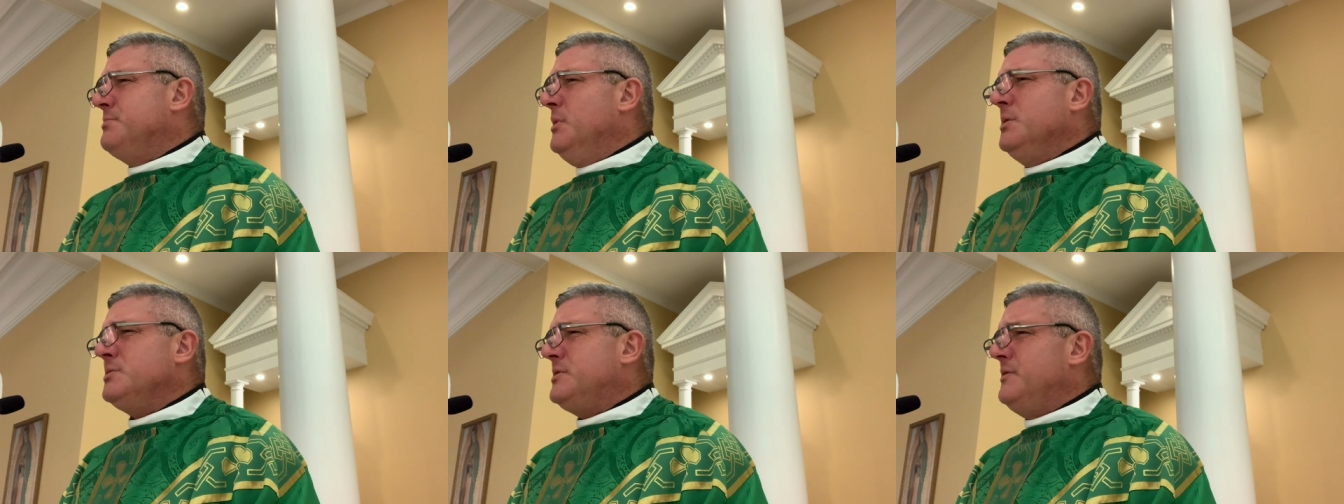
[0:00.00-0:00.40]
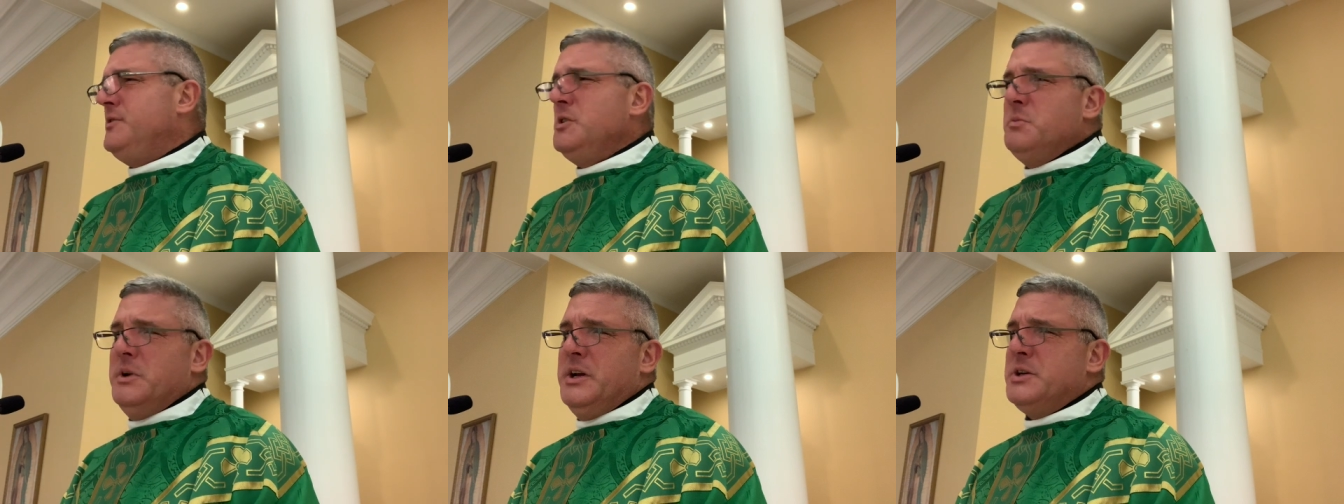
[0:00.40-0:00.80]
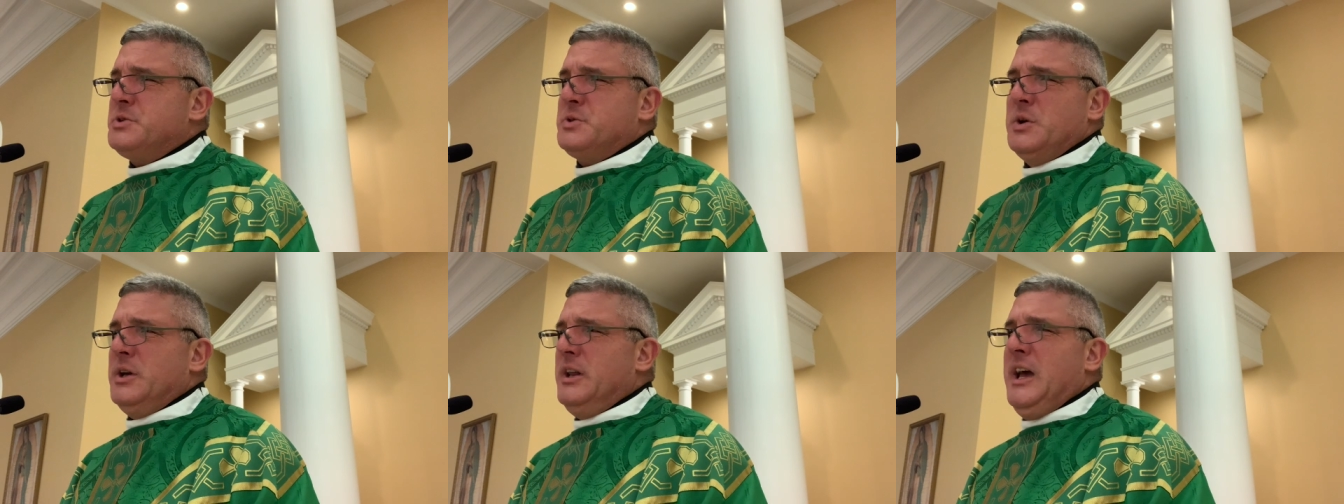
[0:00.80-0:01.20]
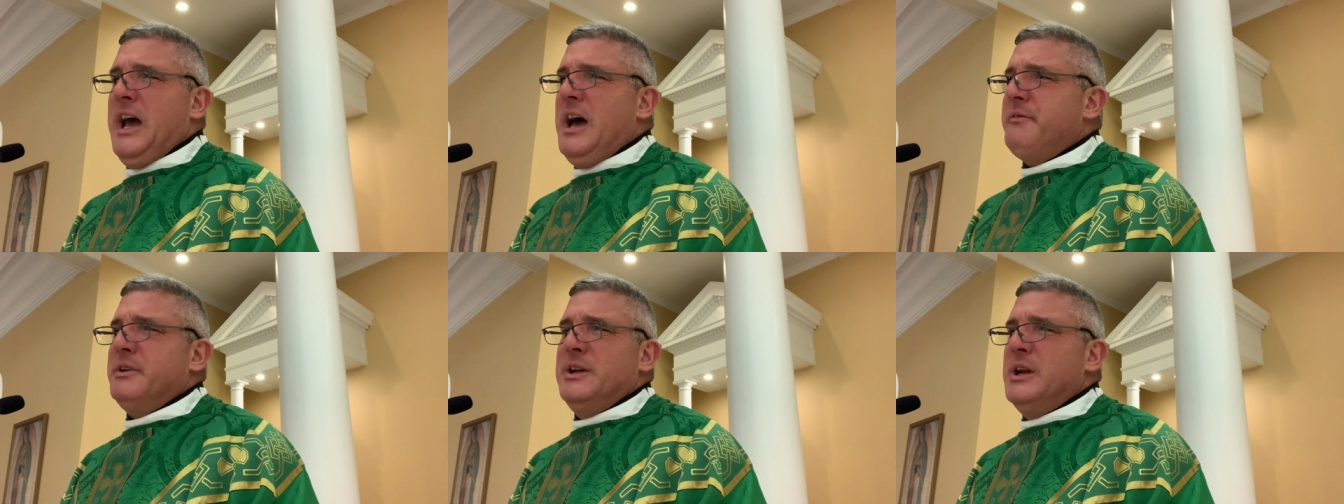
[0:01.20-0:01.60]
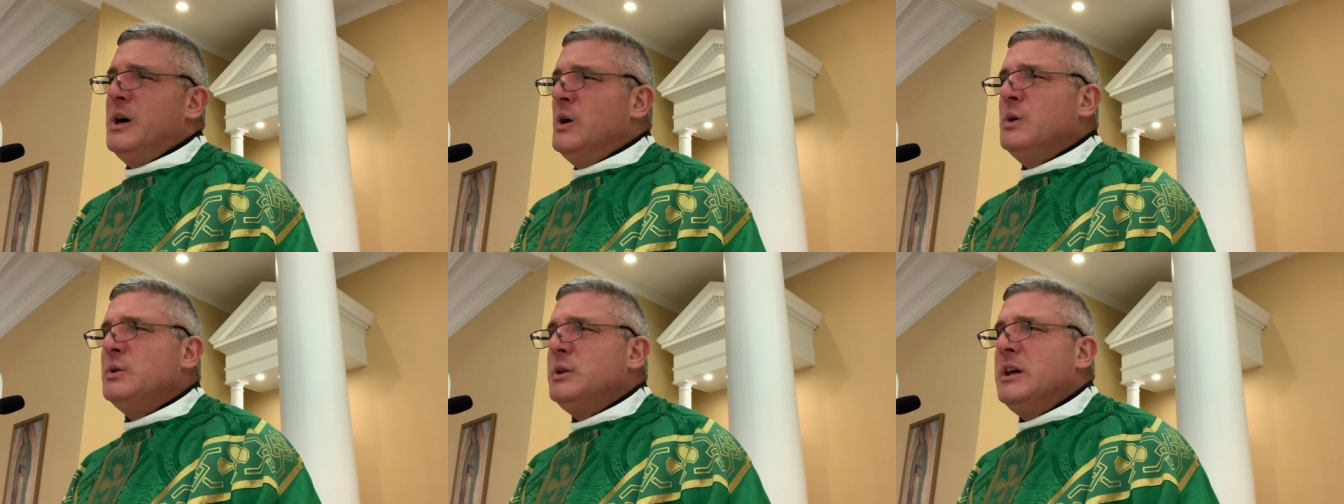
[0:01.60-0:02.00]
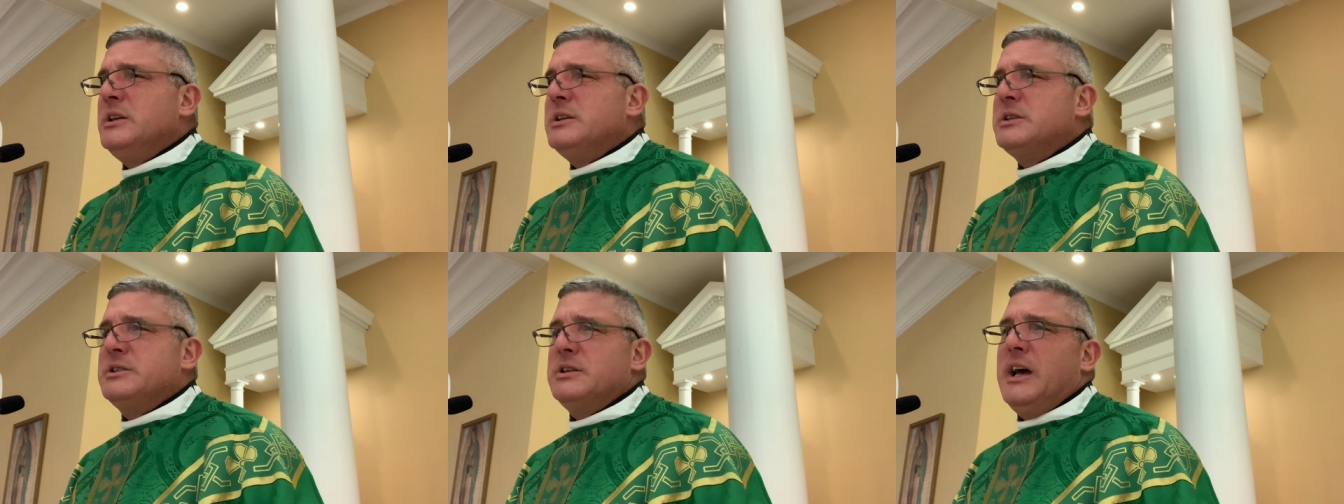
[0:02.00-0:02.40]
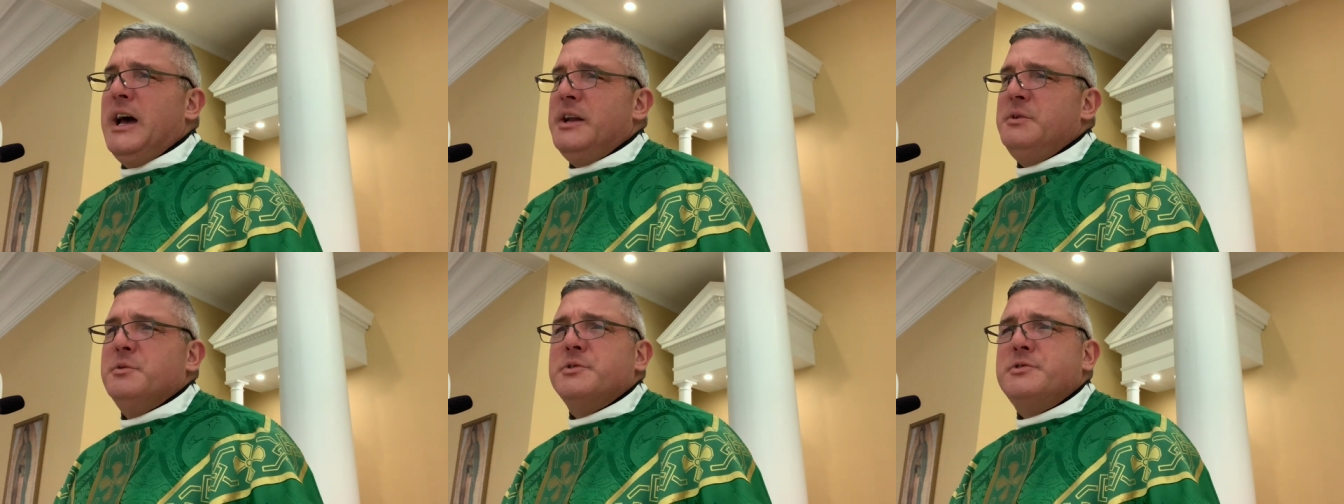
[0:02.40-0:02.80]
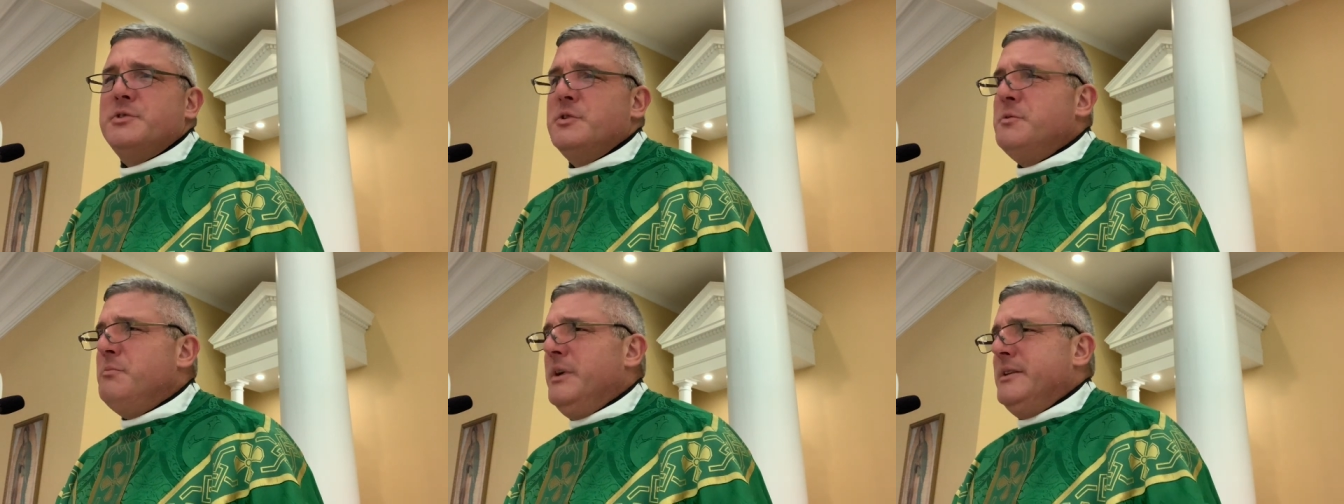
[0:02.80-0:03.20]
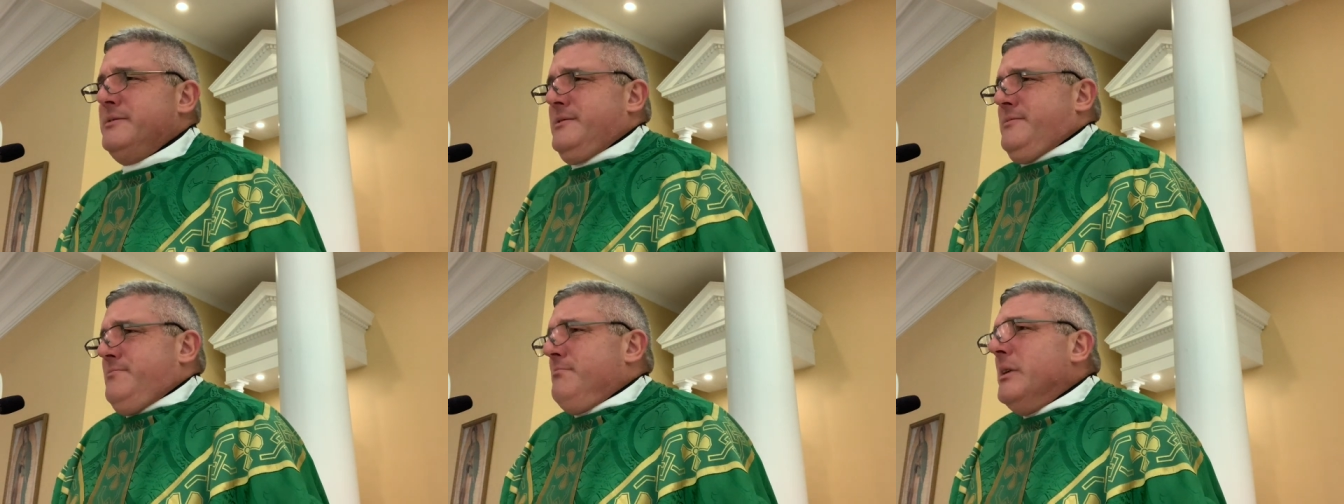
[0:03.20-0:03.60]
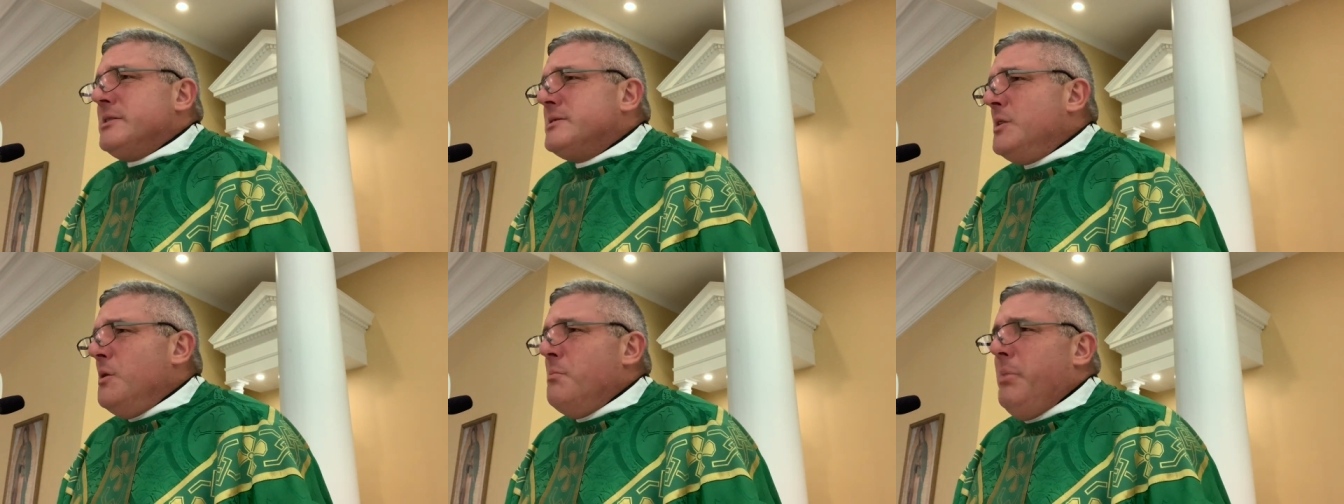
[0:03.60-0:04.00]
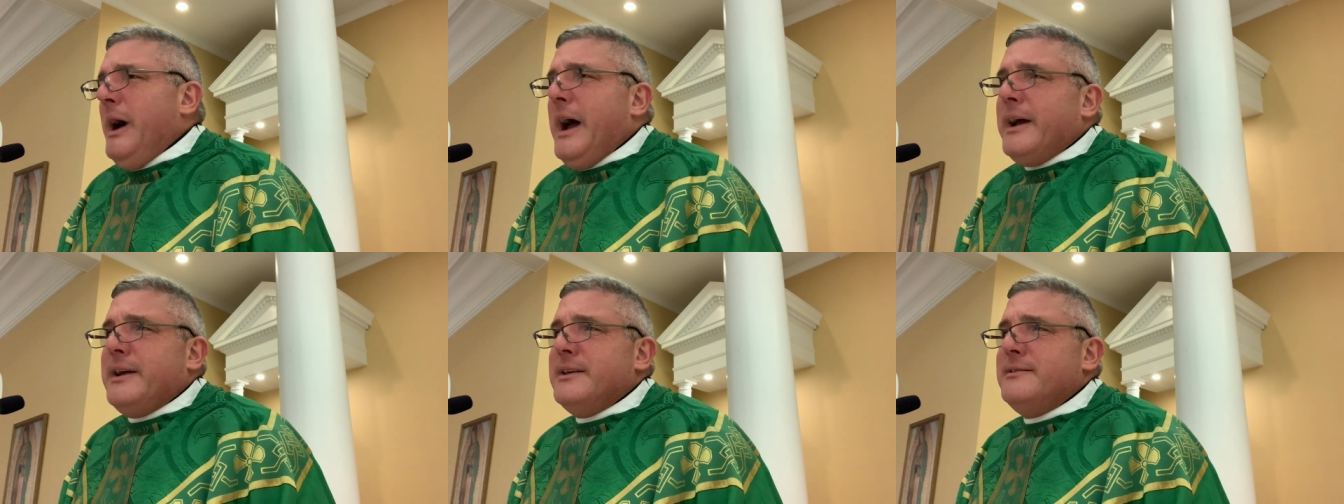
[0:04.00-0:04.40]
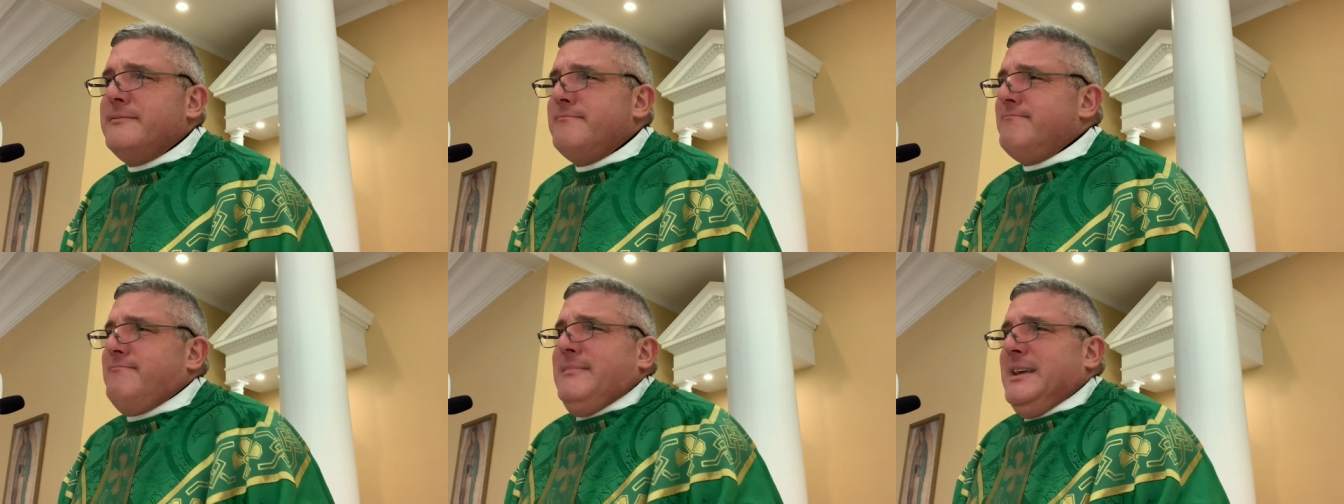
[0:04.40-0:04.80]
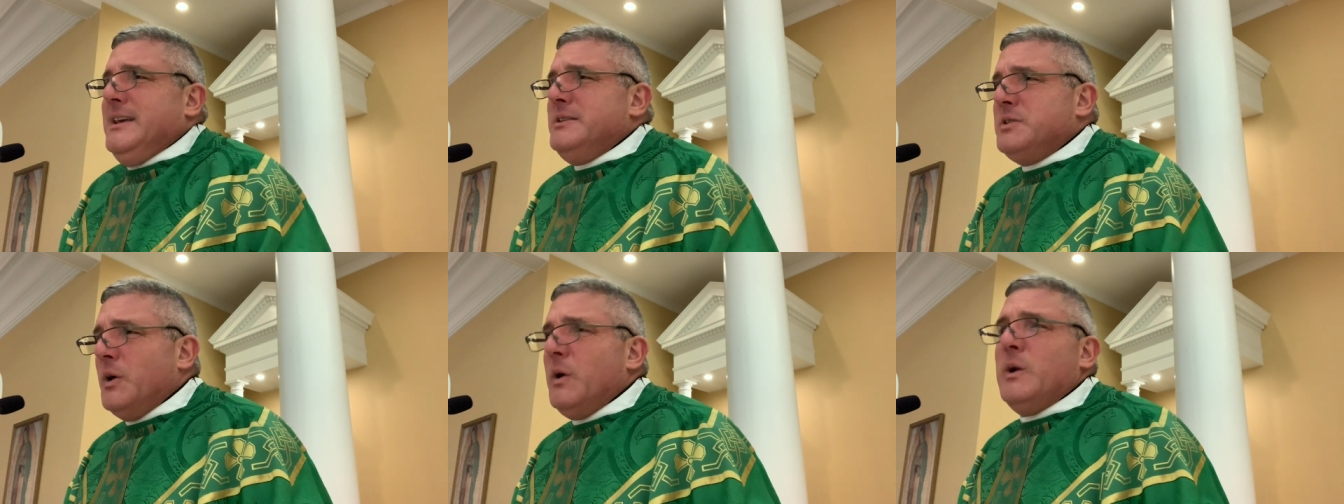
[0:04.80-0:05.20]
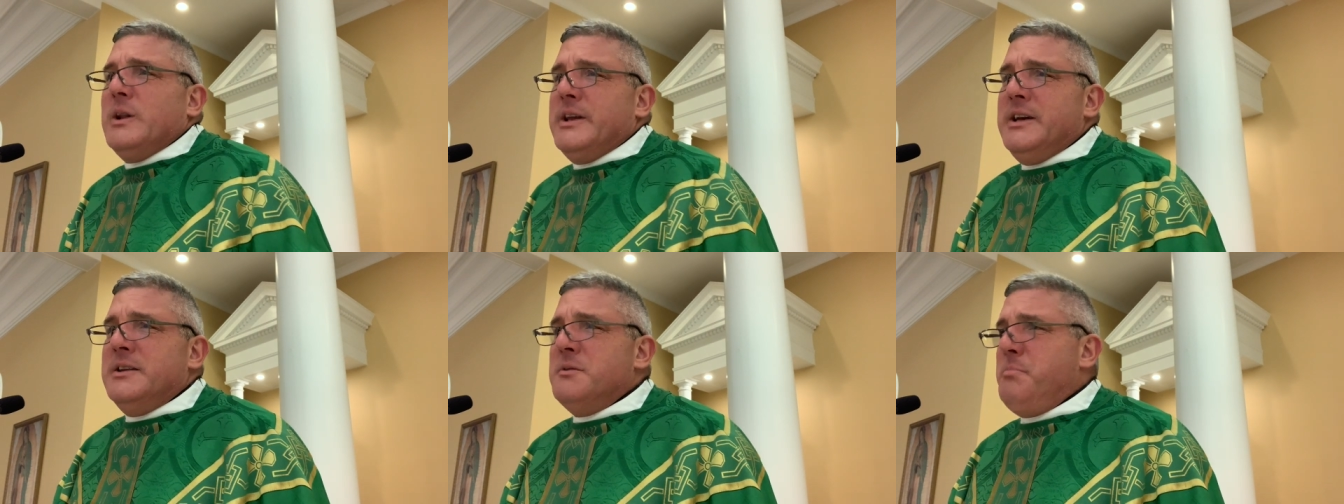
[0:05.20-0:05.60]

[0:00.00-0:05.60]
Most of human history they haven't known. They just had to assume it must go back eternally in the